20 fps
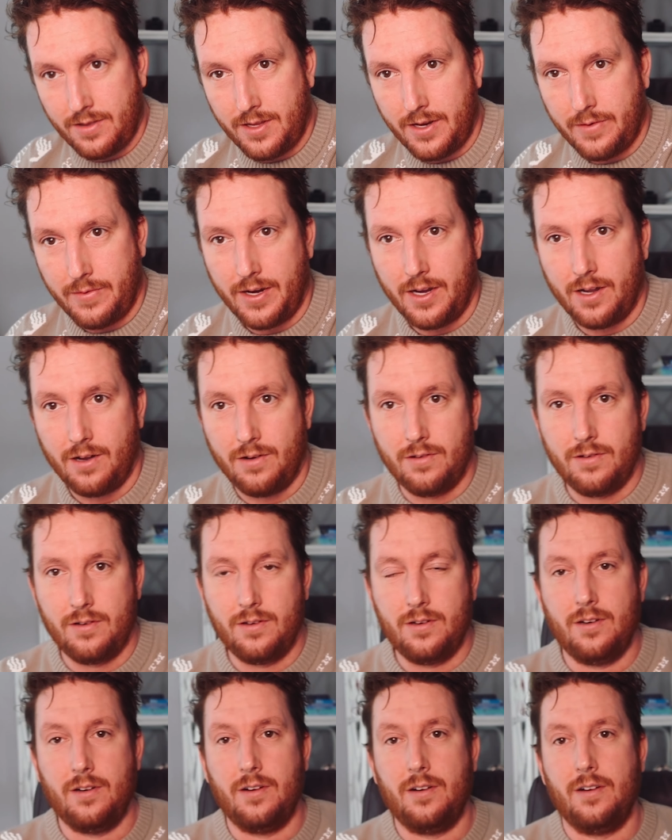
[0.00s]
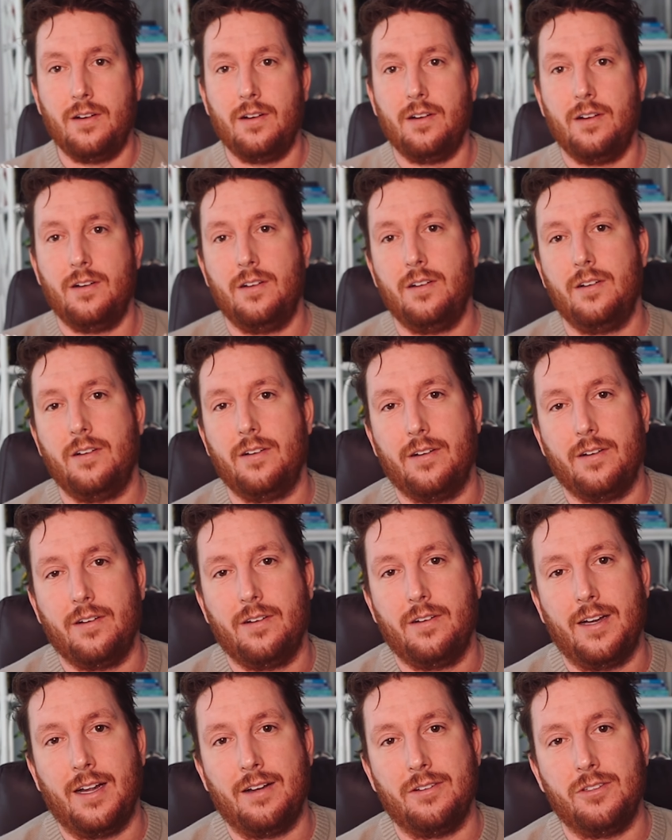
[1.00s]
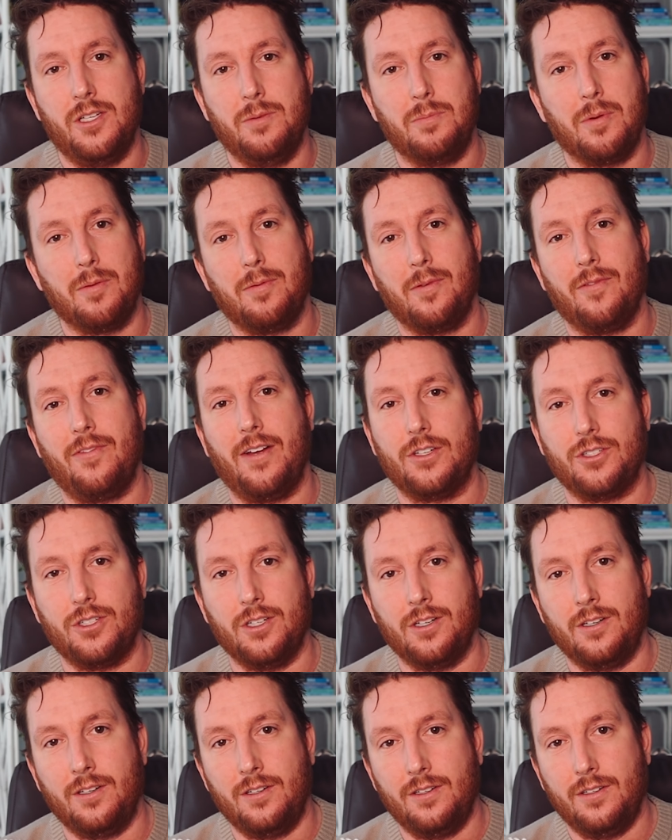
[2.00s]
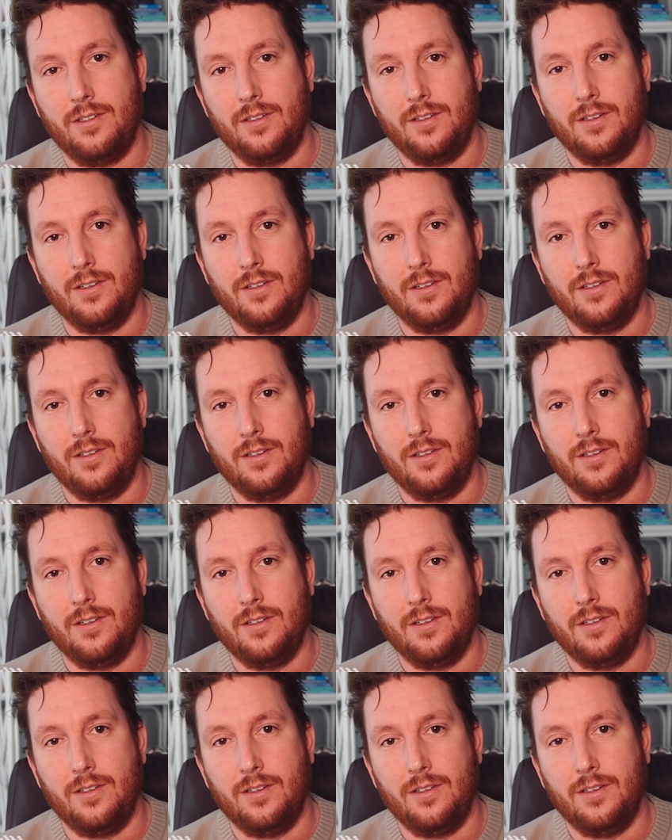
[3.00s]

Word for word: There we go. Now super professional.